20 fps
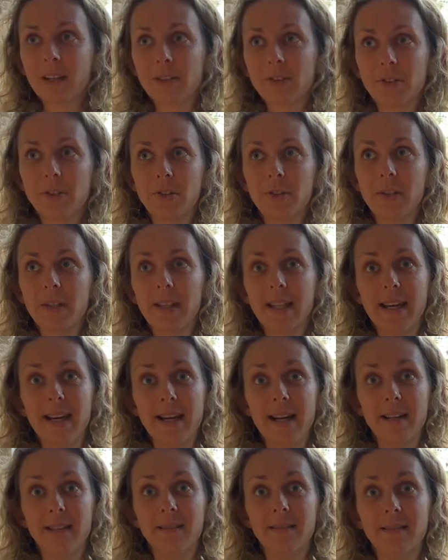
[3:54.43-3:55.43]
So I took it
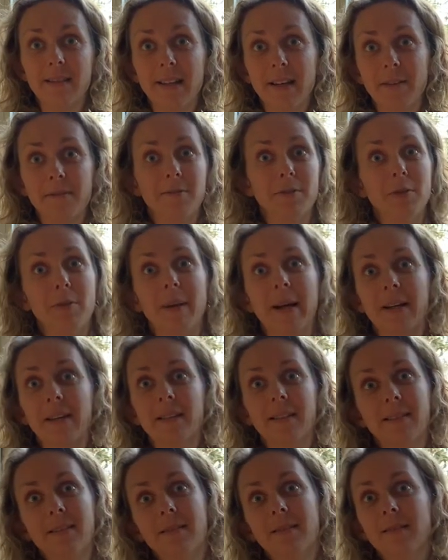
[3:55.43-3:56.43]
there and then I flew back
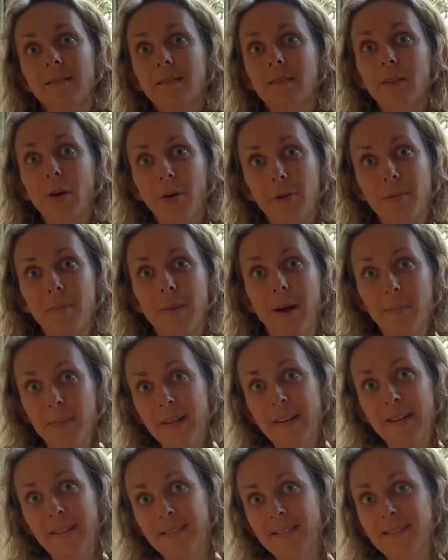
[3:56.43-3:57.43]
home up
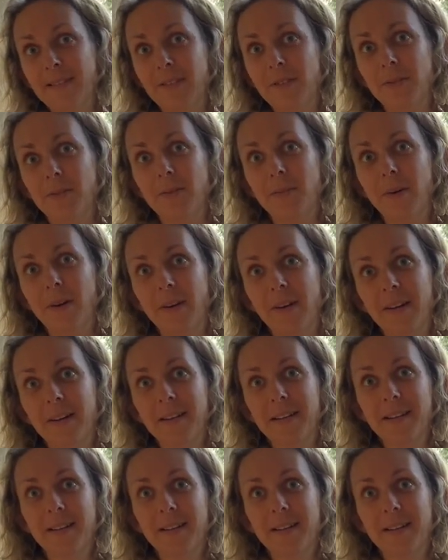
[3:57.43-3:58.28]
here to work.